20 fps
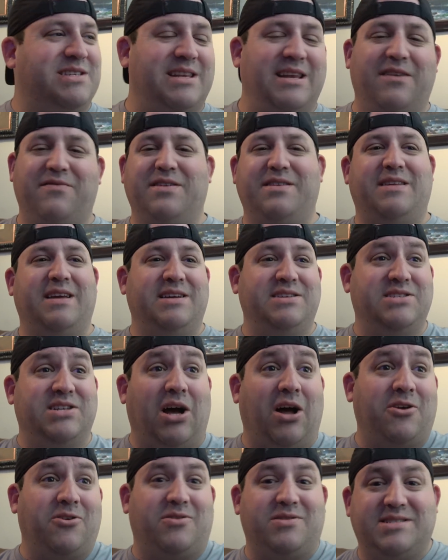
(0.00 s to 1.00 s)
and everything.
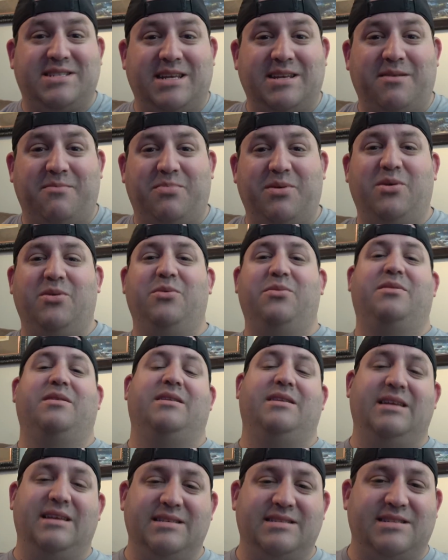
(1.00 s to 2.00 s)
Donald's in a booth,
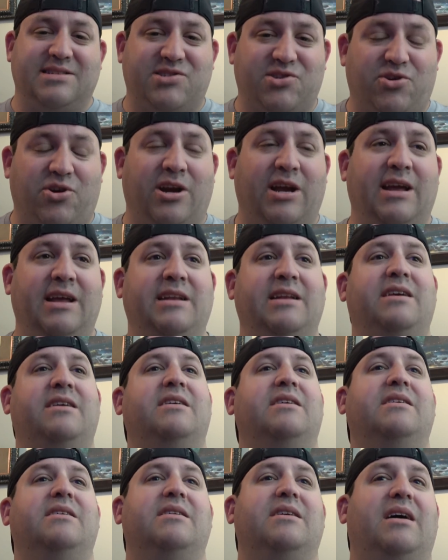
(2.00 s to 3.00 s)
and he's a screen.
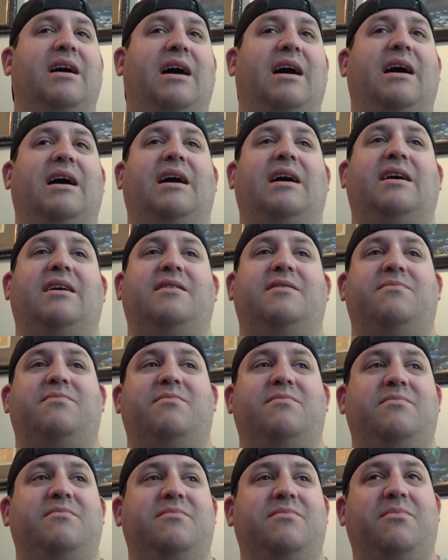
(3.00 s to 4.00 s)

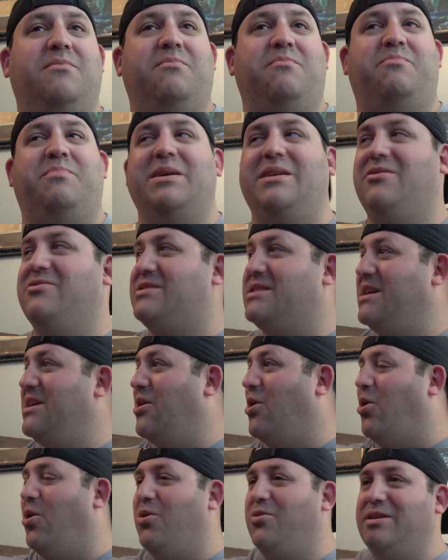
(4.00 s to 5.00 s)
But you see
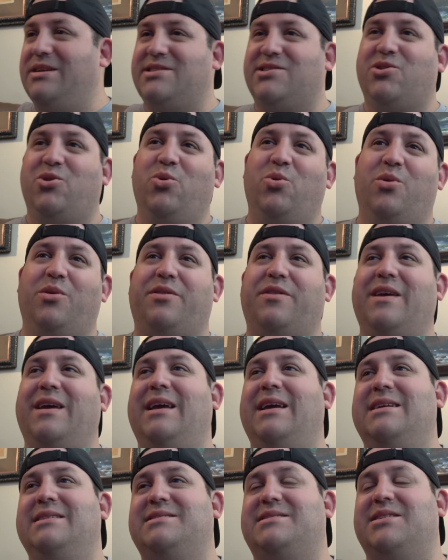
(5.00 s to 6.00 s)
all these cool
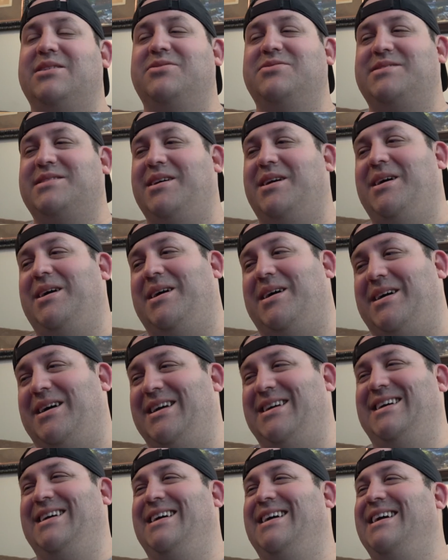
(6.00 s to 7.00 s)
things. There's
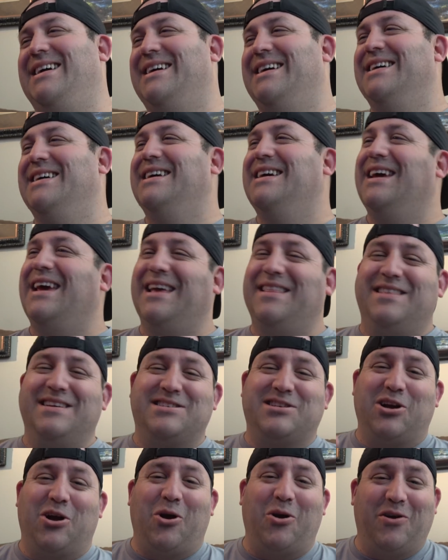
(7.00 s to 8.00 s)
in
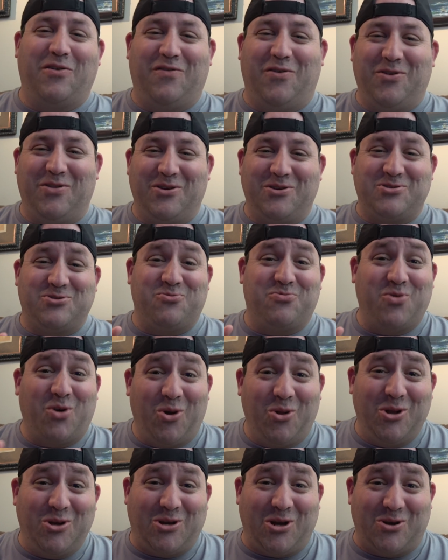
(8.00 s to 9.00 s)
this carnival, there's a
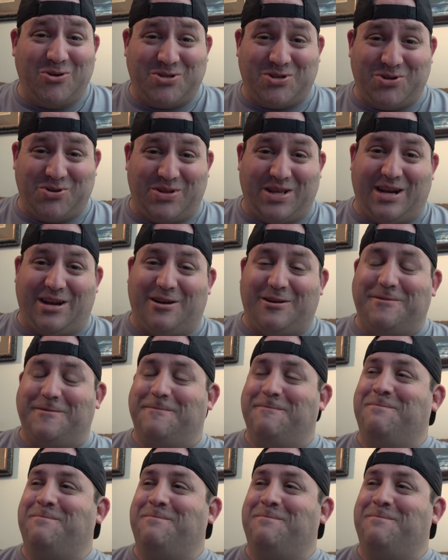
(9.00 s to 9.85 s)
roller coaster there.